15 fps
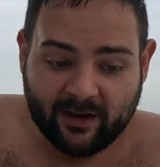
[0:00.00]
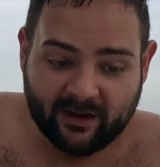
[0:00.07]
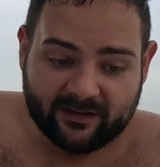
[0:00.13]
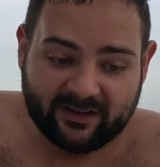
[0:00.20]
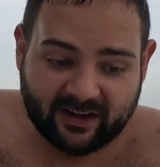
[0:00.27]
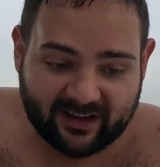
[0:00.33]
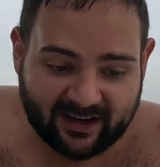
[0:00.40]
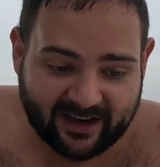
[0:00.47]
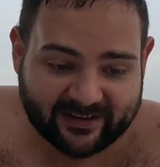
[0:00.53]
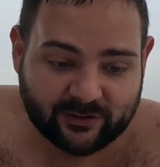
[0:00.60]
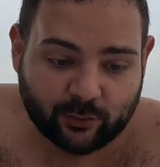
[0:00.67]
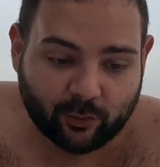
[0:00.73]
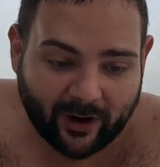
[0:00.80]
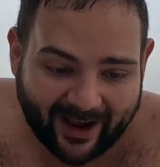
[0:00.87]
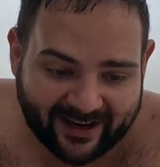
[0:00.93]
The
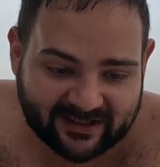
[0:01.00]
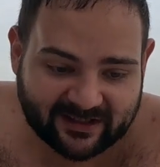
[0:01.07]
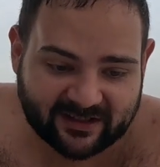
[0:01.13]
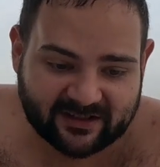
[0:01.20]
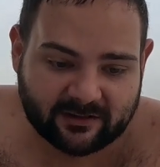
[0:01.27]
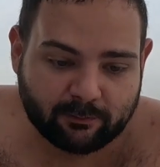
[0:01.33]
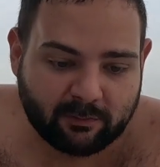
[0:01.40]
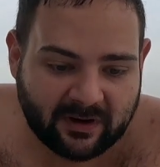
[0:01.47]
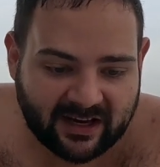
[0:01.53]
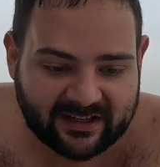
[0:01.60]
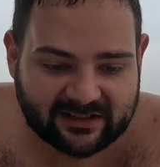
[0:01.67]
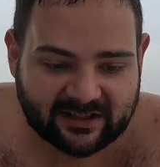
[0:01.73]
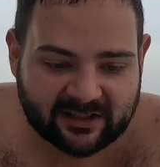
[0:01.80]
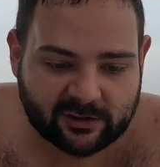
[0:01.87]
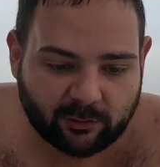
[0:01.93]
gas rises,
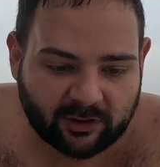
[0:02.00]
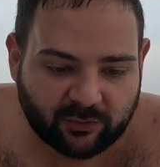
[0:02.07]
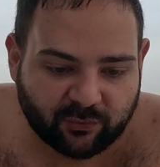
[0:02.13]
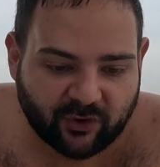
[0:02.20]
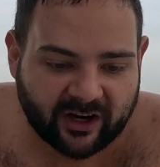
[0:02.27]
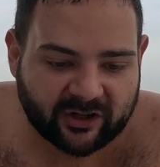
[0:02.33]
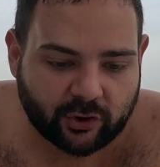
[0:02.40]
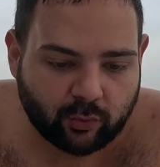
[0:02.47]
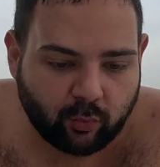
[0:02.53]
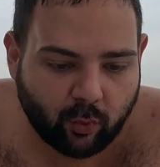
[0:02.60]
mixes with fresh